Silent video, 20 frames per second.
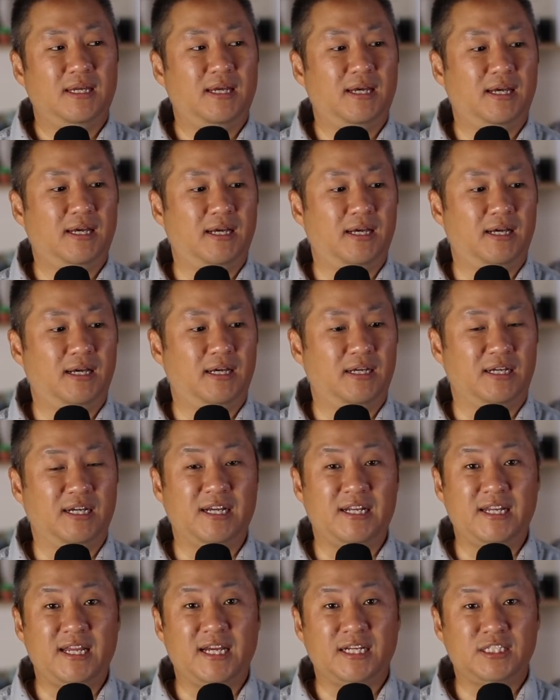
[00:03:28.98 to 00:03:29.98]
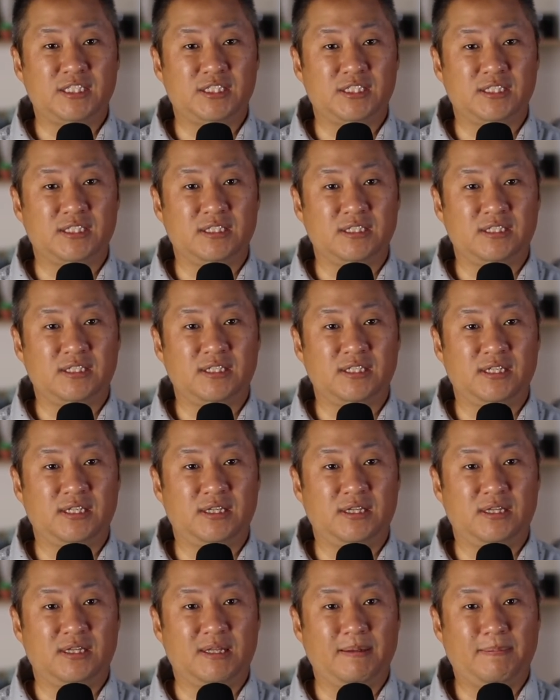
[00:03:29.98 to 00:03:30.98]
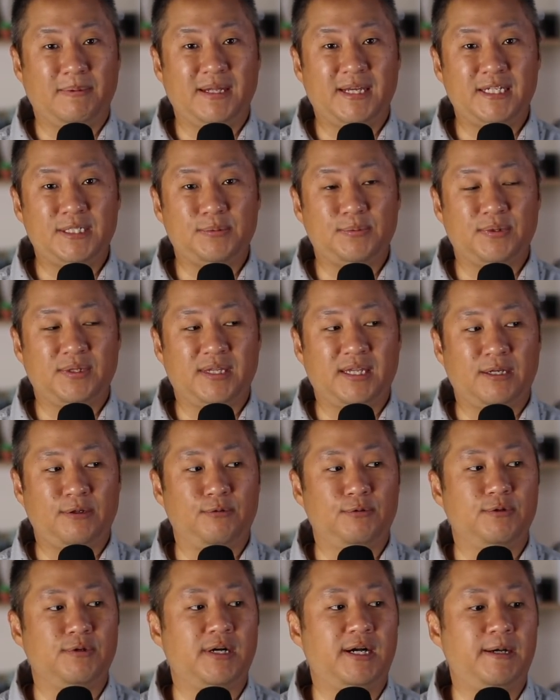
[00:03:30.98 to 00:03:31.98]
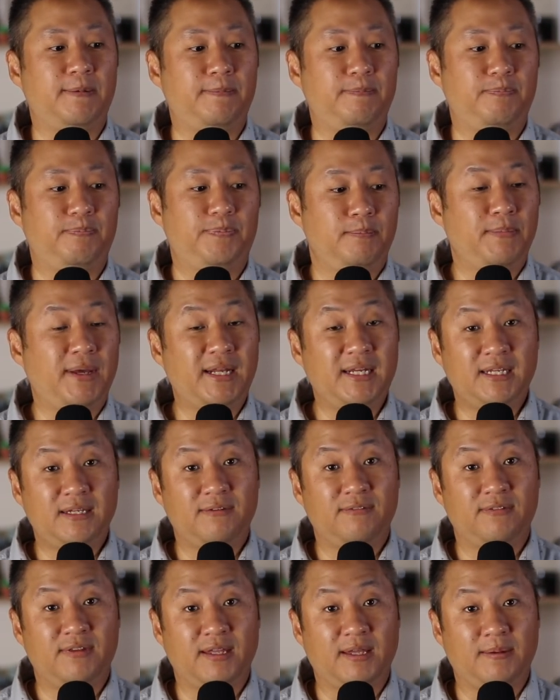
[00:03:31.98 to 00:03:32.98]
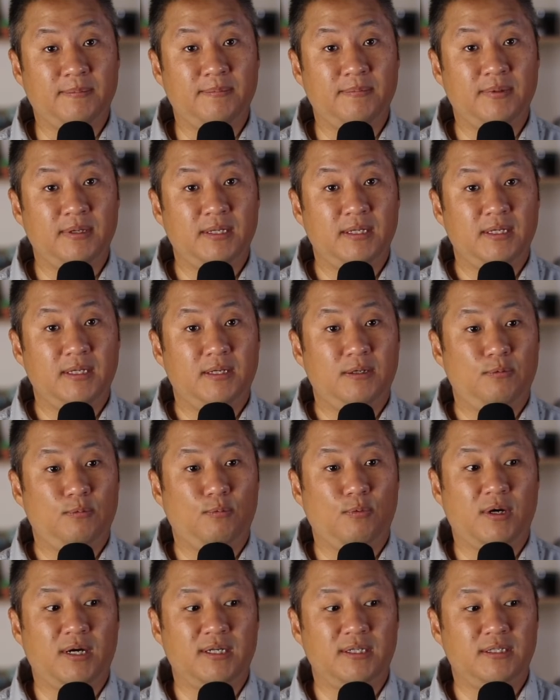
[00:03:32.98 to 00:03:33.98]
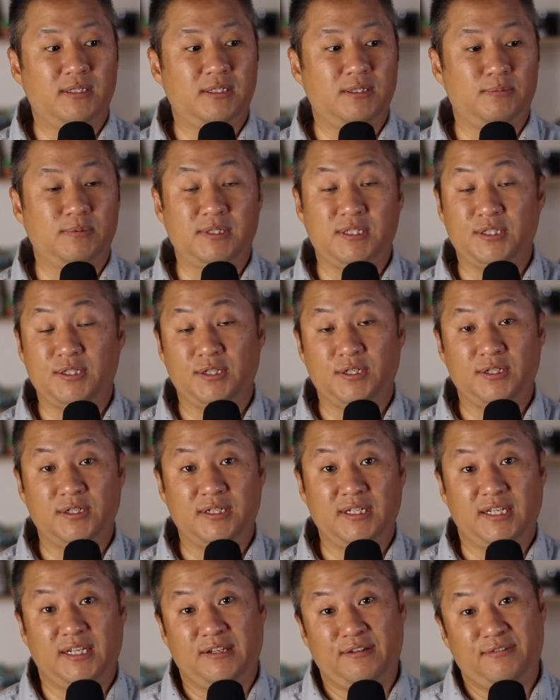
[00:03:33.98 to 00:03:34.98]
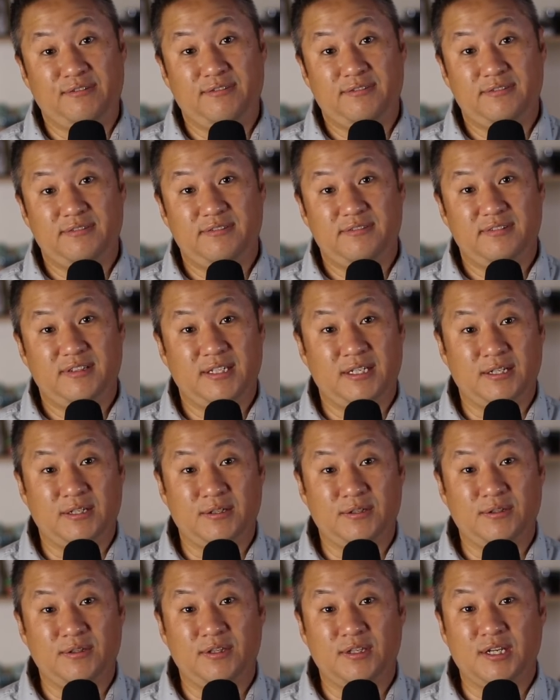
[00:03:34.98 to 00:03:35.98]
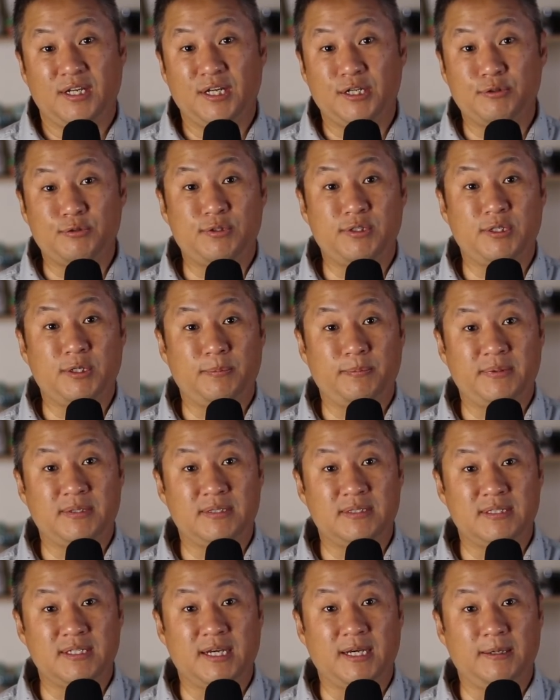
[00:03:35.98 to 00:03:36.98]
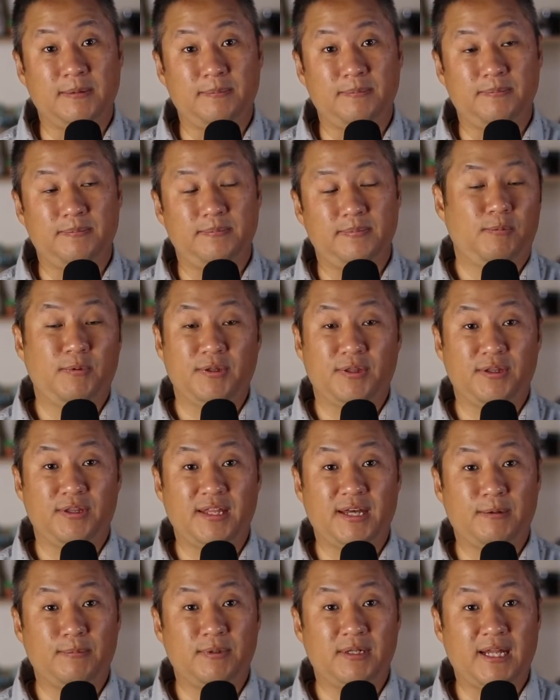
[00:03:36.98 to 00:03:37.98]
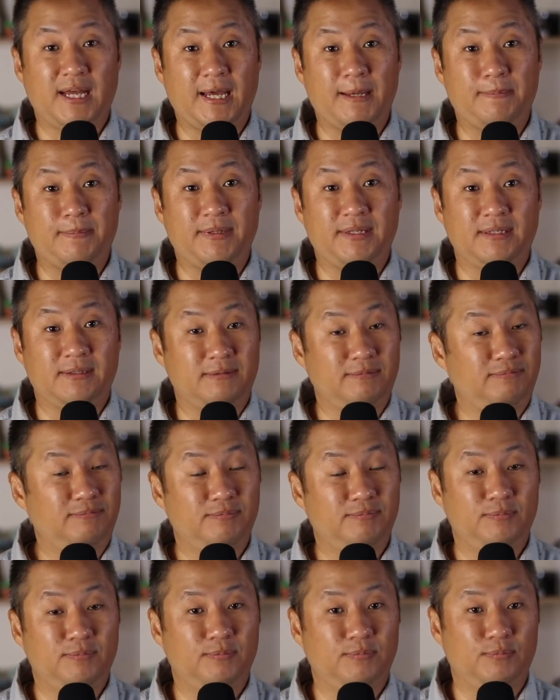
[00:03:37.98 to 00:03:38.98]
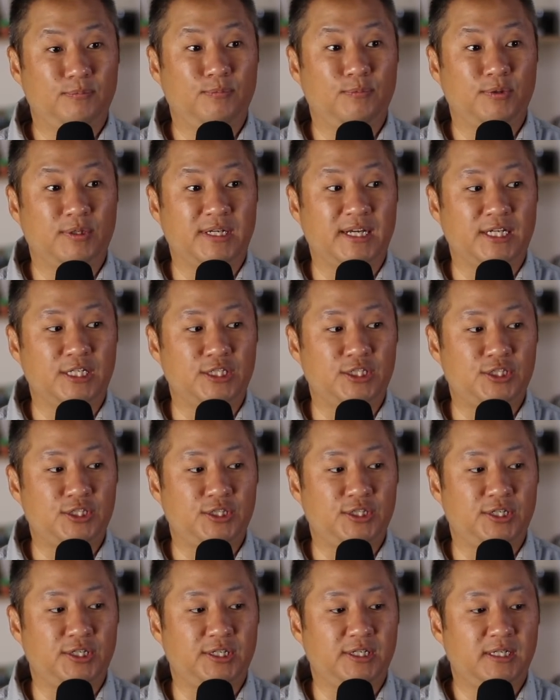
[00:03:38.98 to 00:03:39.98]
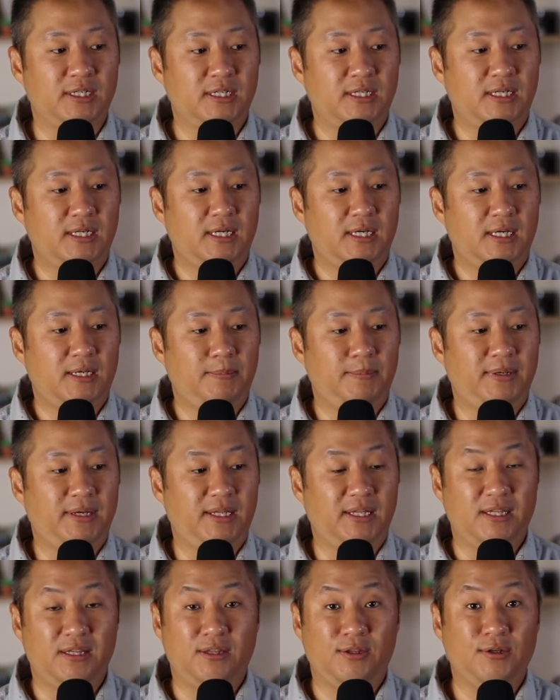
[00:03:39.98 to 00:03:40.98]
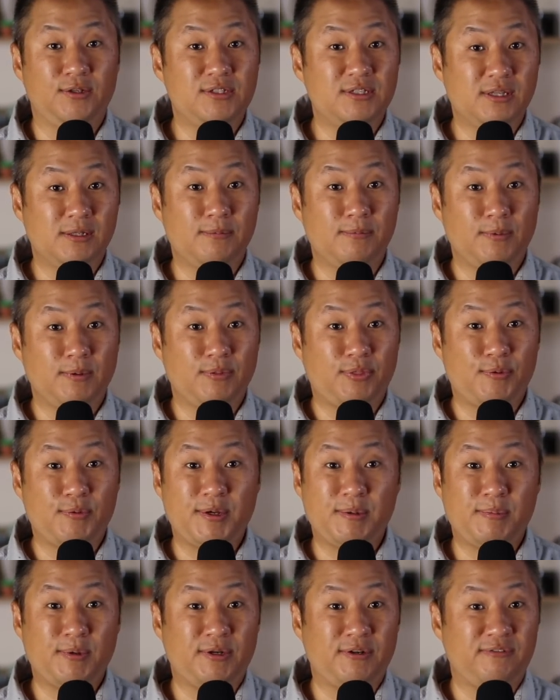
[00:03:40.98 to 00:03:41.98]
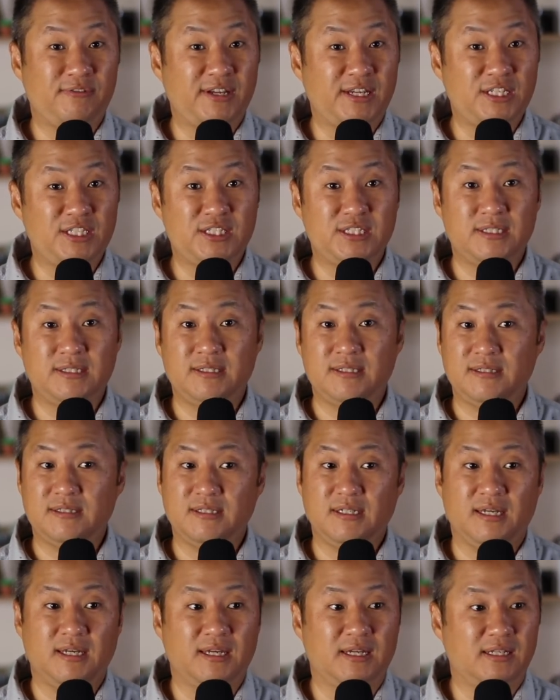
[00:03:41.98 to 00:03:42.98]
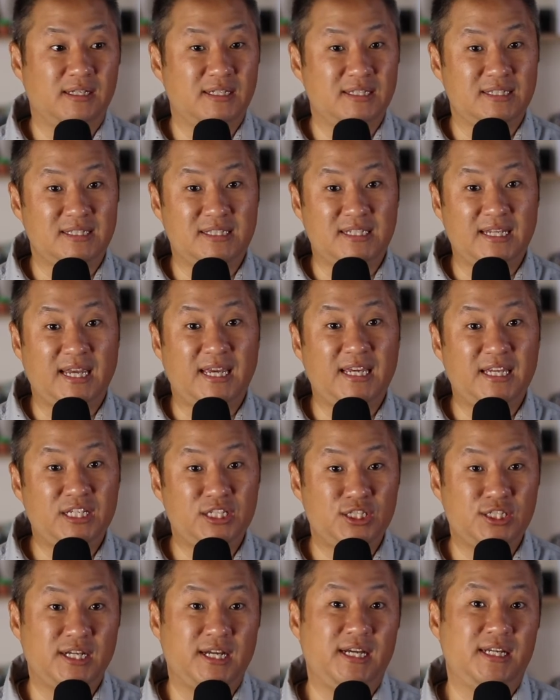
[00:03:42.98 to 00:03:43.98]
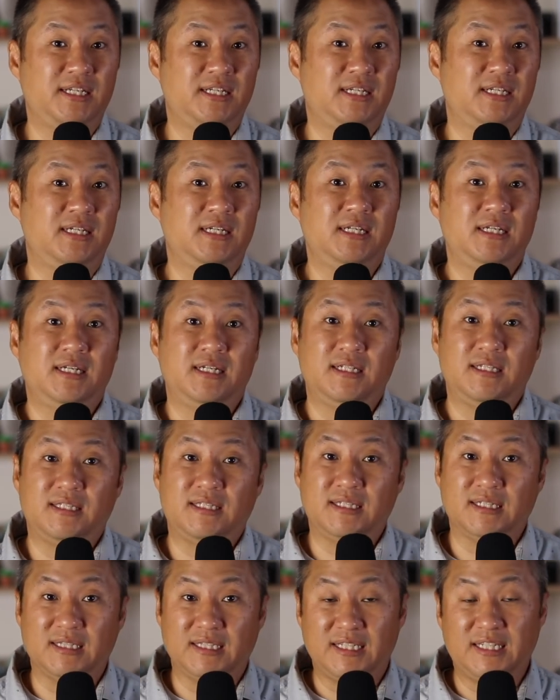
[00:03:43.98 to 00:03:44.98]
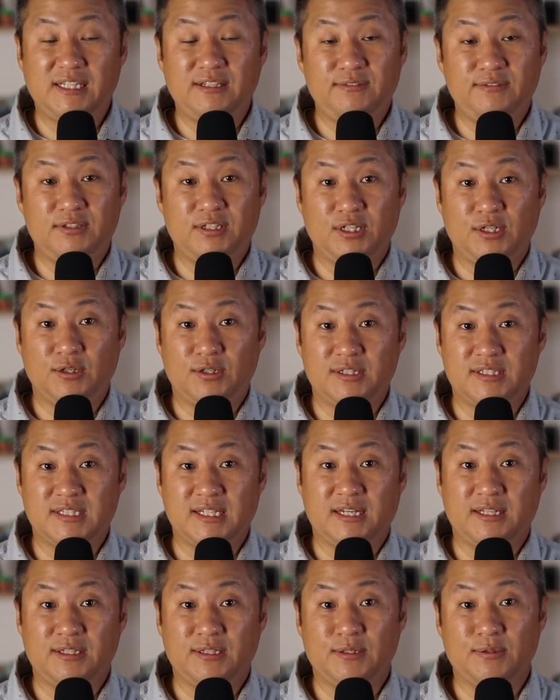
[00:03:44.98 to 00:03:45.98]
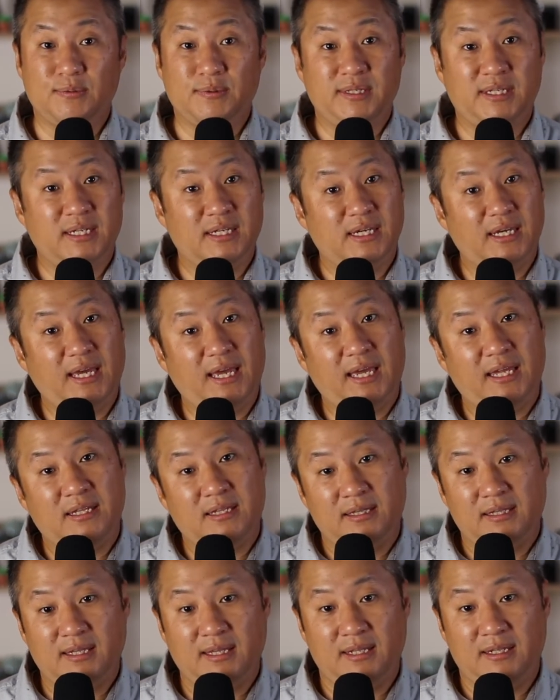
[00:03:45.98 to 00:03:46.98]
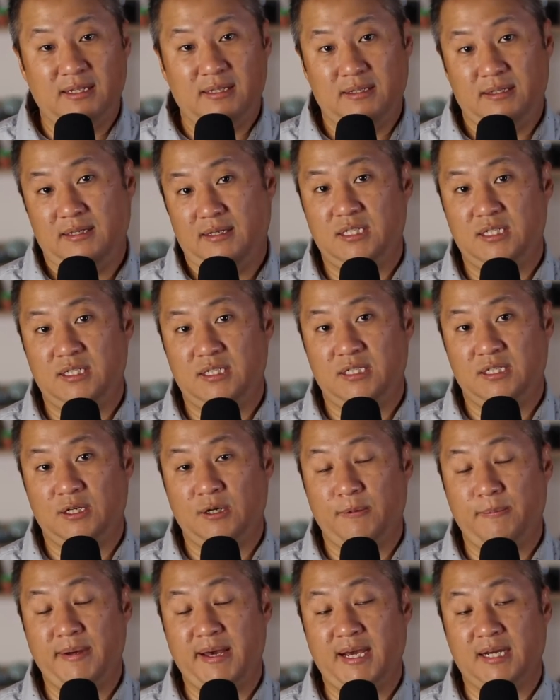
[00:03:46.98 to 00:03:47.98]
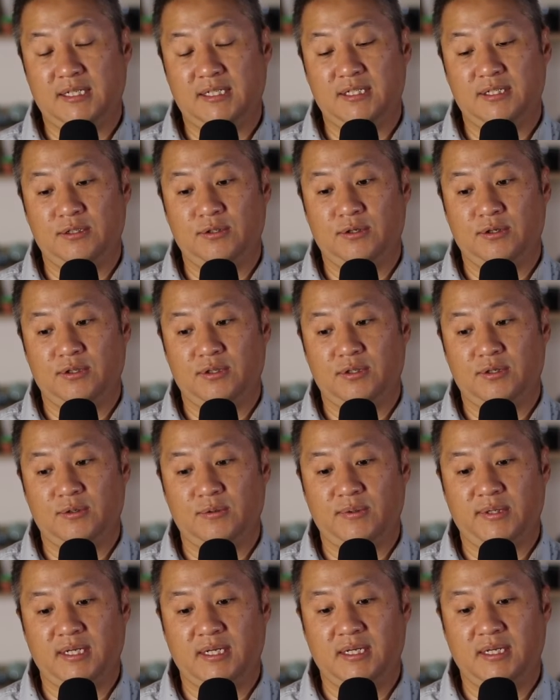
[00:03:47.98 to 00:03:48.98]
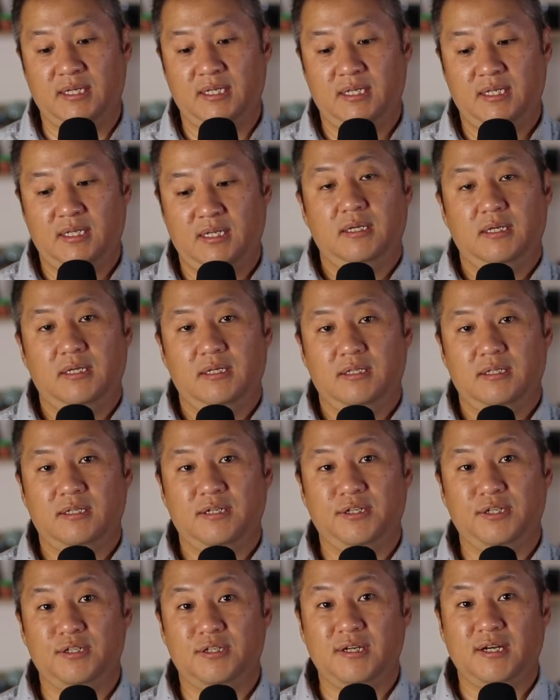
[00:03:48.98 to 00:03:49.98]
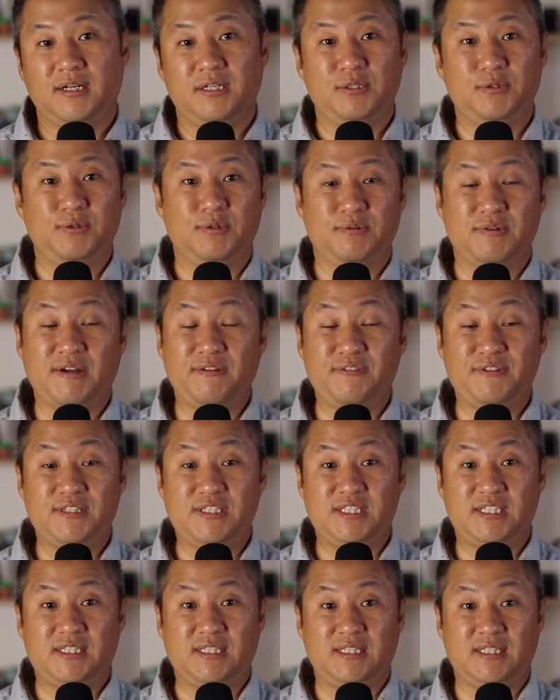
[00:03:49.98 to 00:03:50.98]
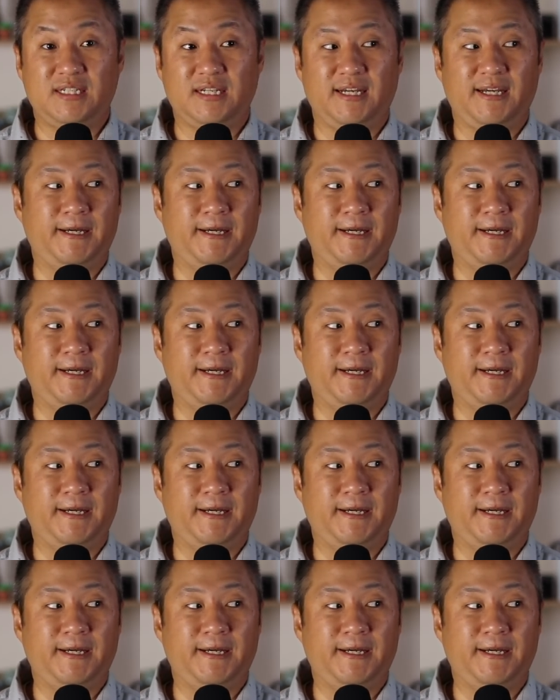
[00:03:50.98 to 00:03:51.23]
connection to the place where they grew up. Many of them want to return if, the country opens up. Whether that will happen, we're not sure. But those are the three motivations to stay in China, to leave, to go to South Korea, and then to go back to North Korea. You talk to a refugee